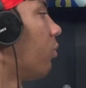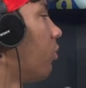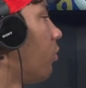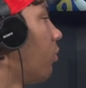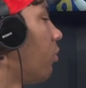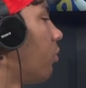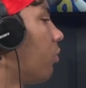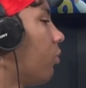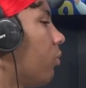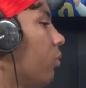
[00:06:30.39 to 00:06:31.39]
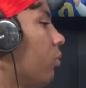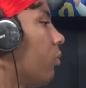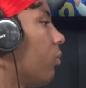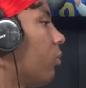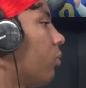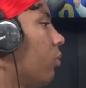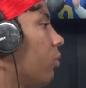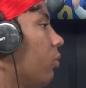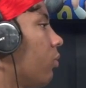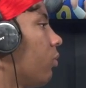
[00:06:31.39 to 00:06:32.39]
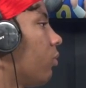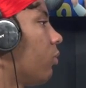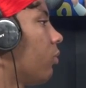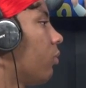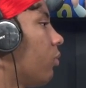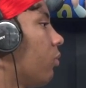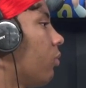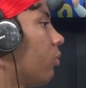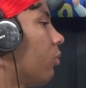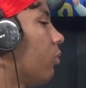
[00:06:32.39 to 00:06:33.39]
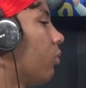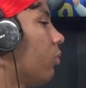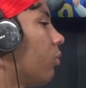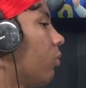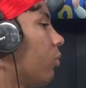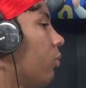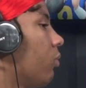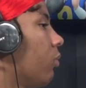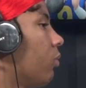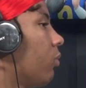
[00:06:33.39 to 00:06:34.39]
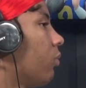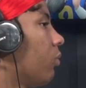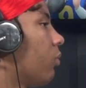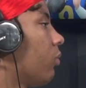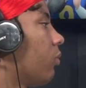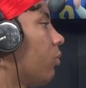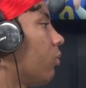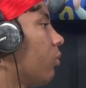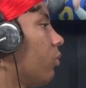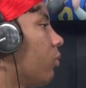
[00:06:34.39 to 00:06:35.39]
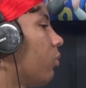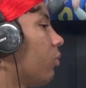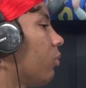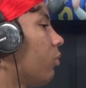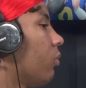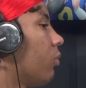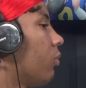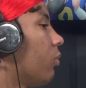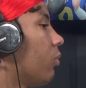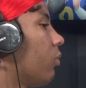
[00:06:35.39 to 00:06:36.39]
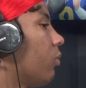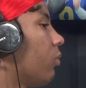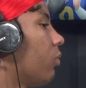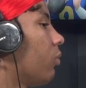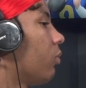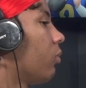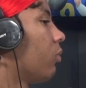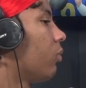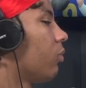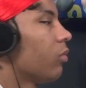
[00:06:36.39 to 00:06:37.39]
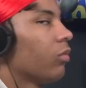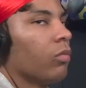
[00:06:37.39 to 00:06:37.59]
The person shown says nothing.